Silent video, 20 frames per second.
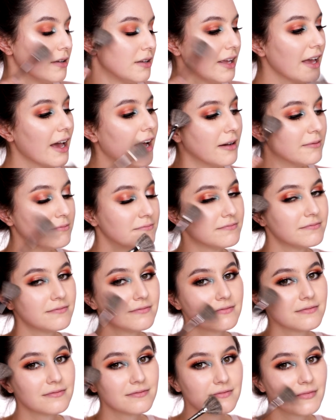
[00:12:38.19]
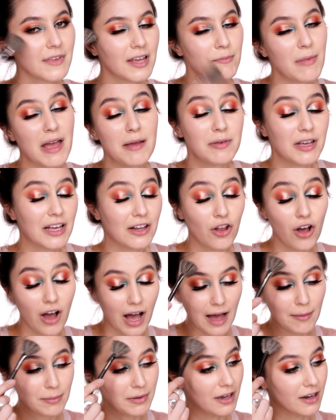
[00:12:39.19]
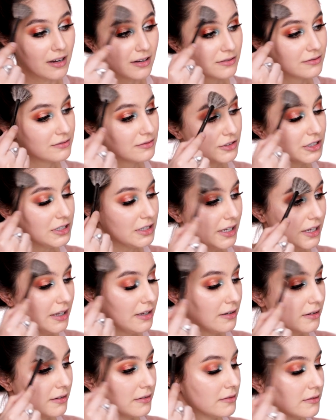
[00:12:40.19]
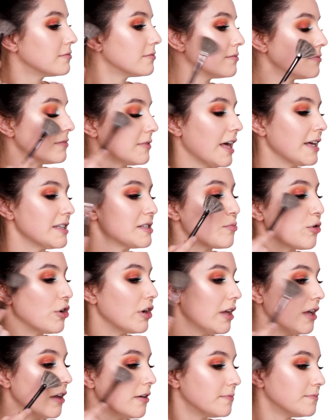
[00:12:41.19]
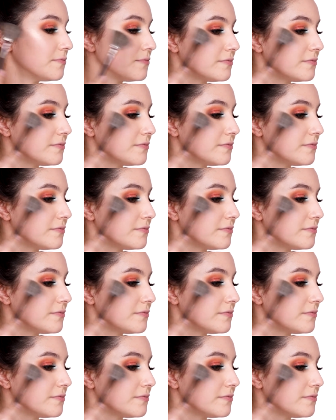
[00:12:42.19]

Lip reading: Yeah, it made me a lot happier, really. That's pretty.